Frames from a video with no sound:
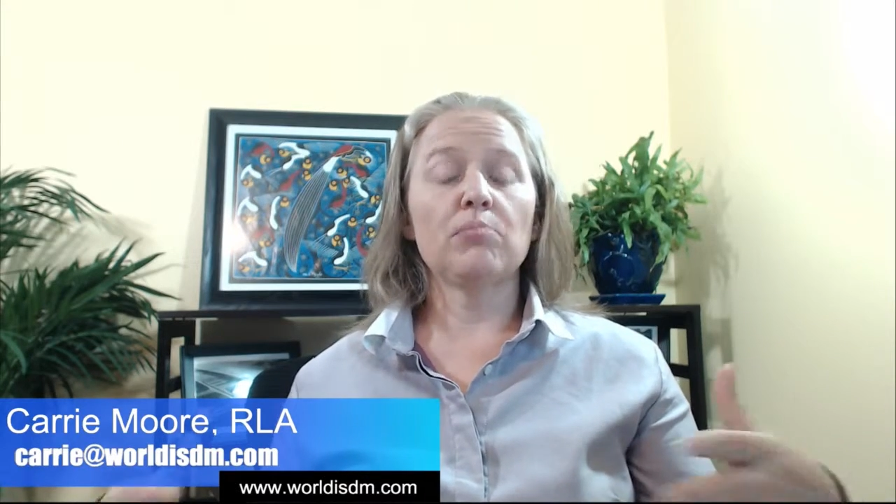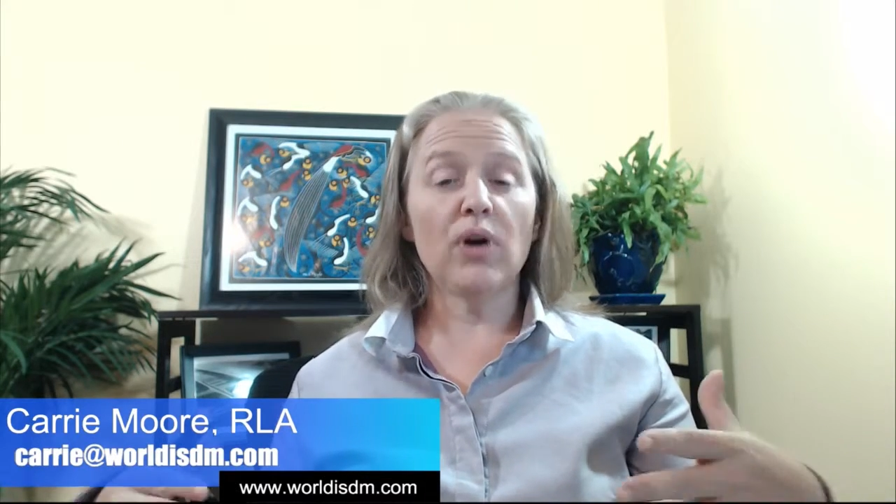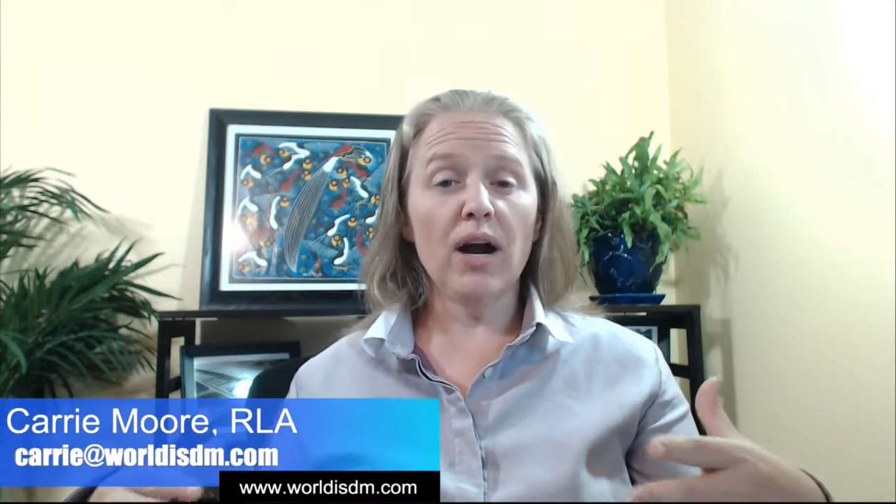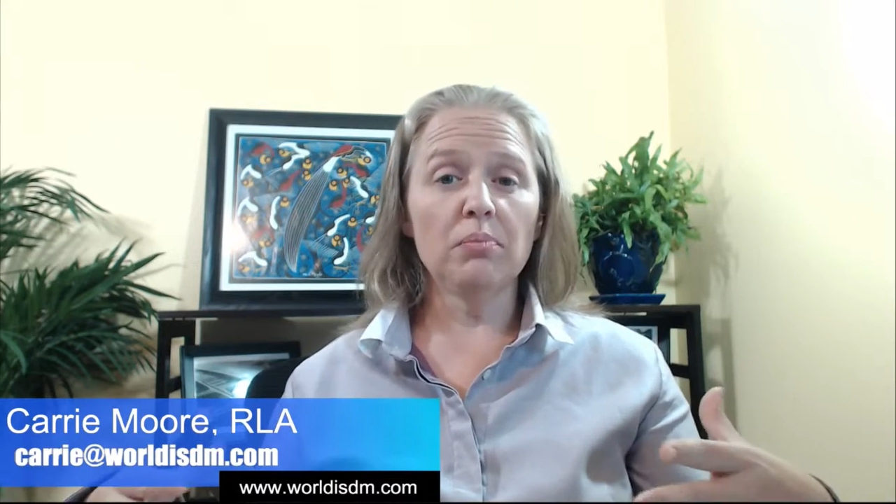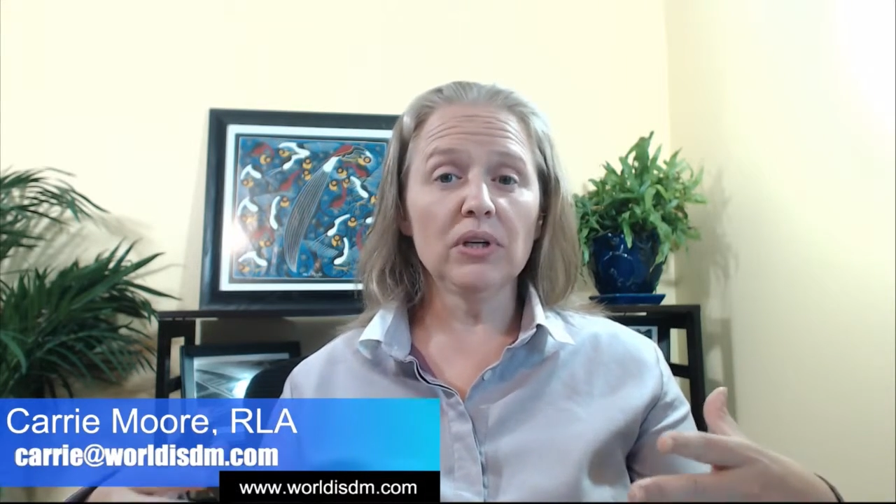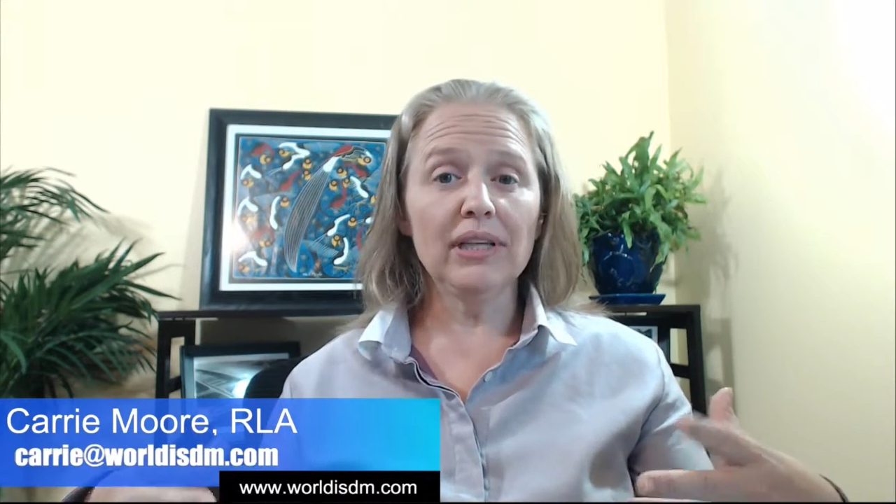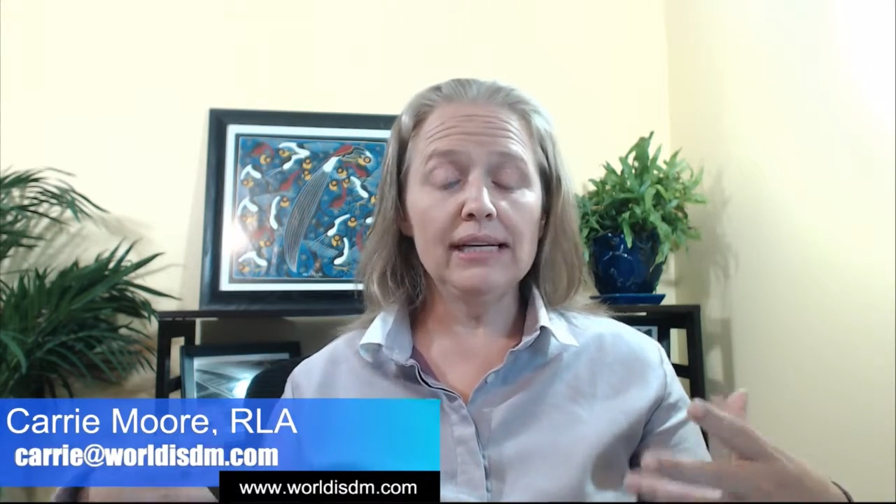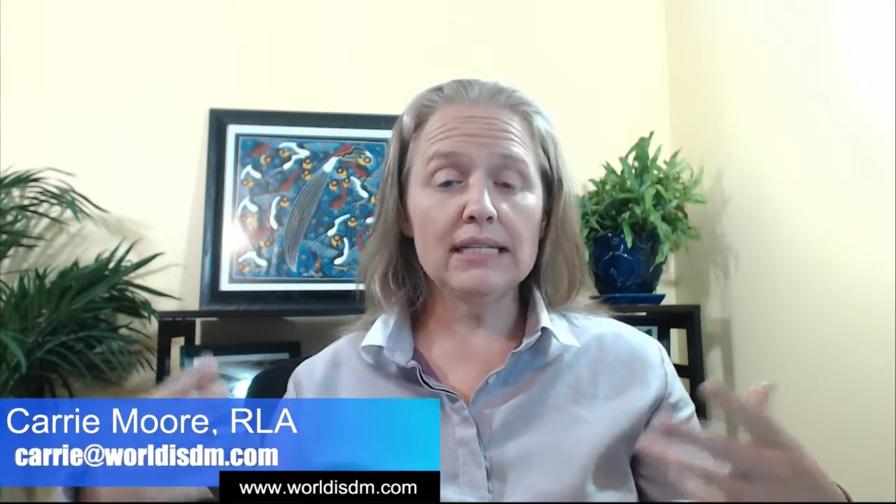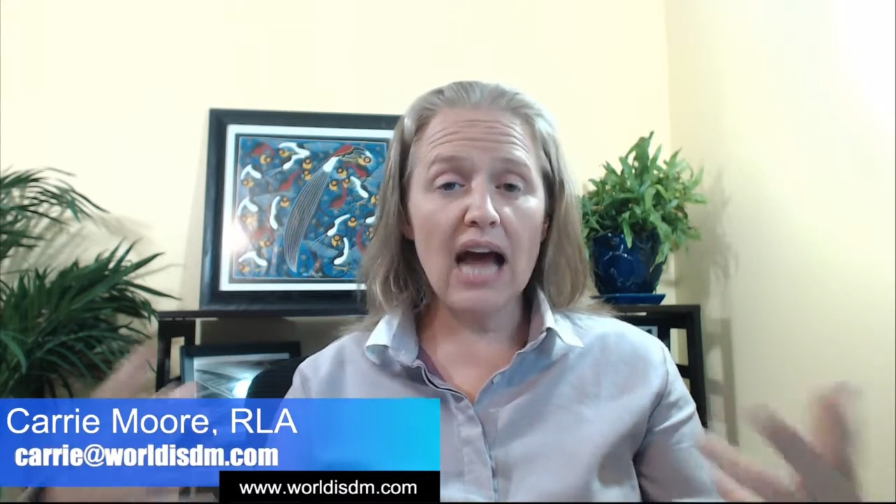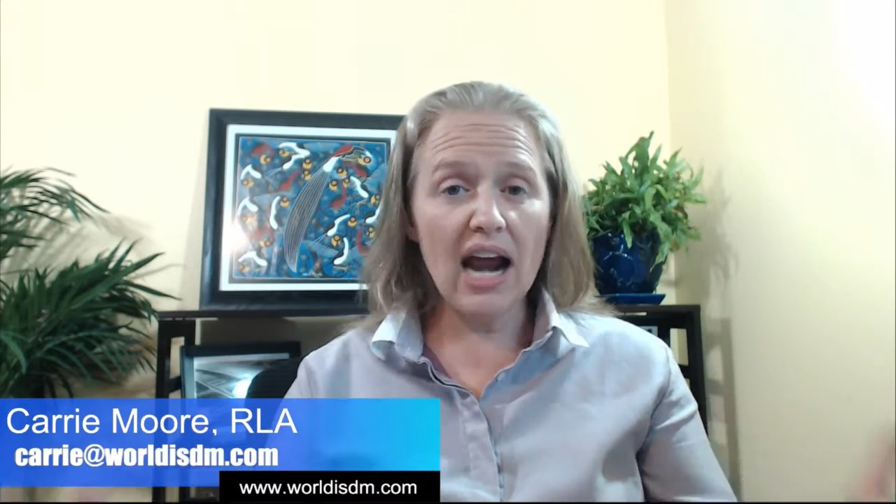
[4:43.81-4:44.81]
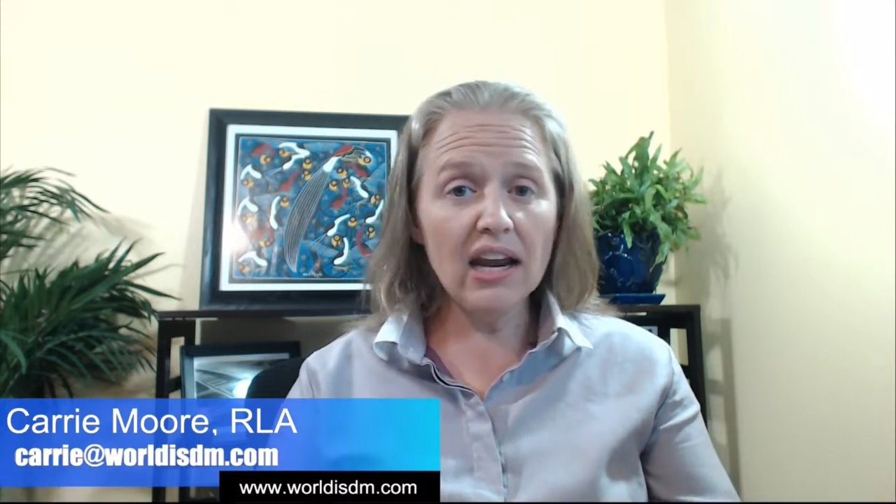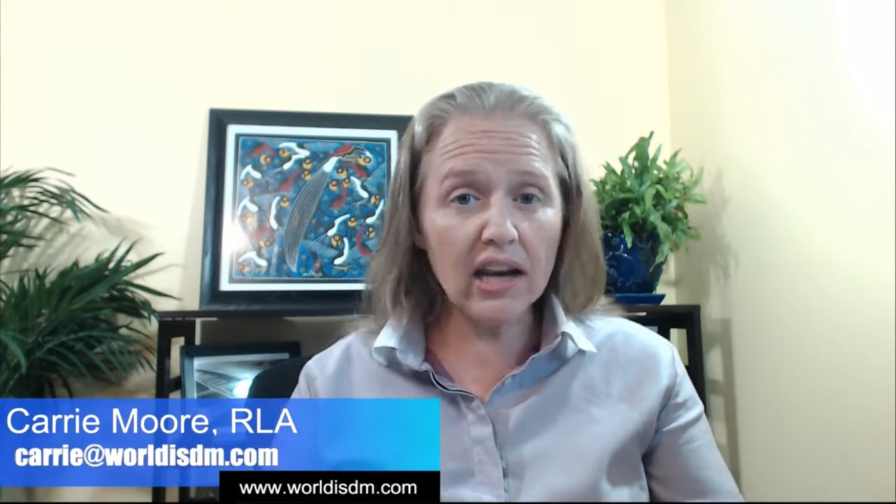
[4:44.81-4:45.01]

properly design an